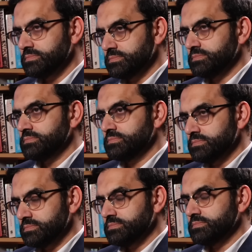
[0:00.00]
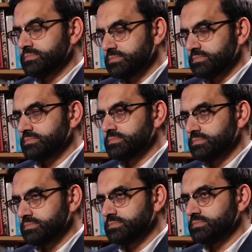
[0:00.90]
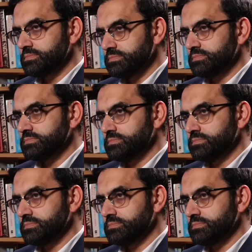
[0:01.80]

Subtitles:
Some are still there. So we need